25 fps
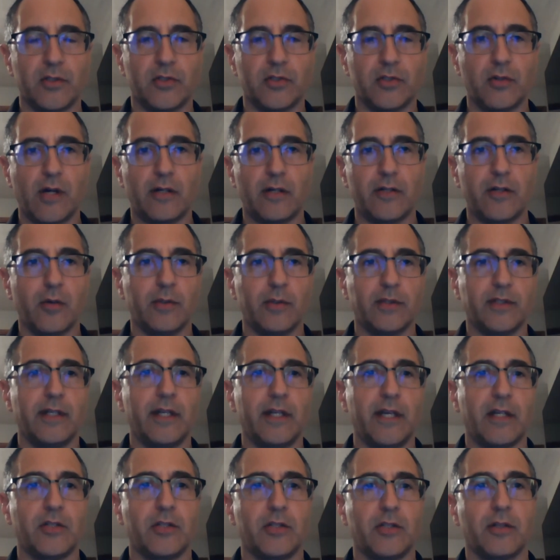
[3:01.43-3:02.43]
instructor with the
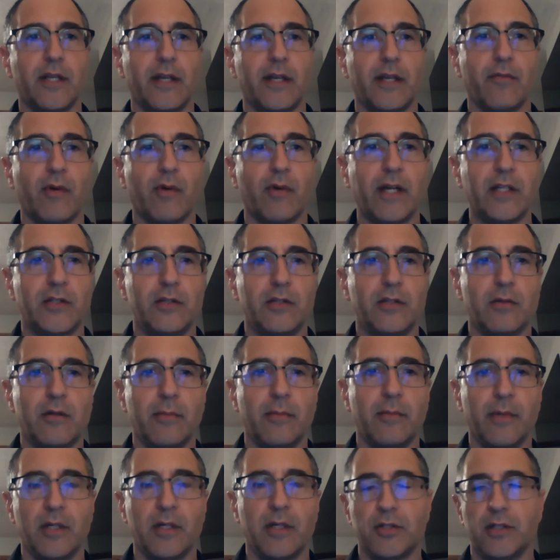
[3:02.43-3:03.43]
National Cave Rescue
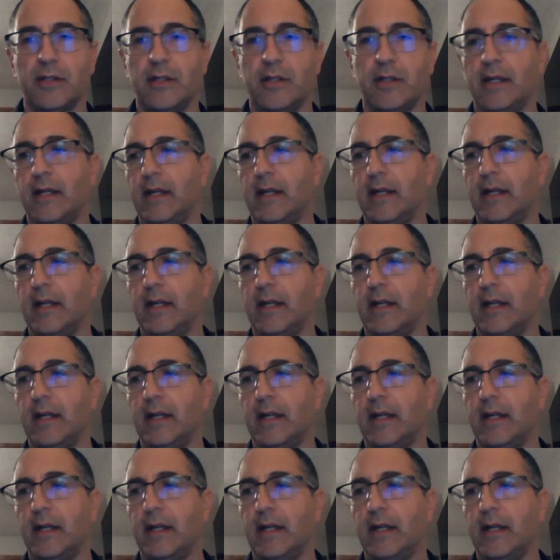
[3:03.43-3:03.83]
Commission,